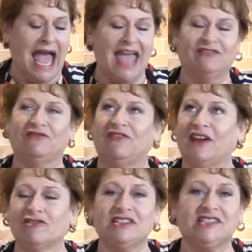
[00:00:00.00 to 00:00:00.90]
a
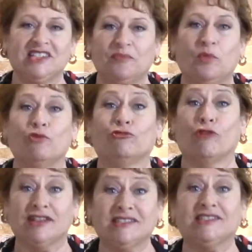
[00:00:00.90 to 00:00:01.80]
very simple
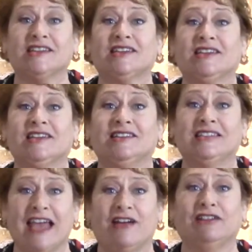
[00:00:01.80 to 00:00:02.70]
rustic
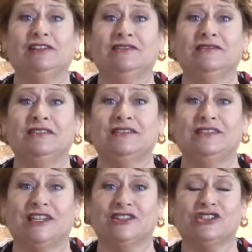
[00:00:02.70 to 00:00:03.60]
Italian
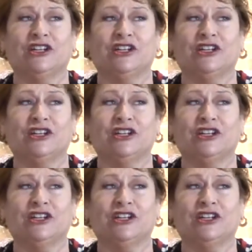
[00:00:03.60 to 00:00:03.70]
dish.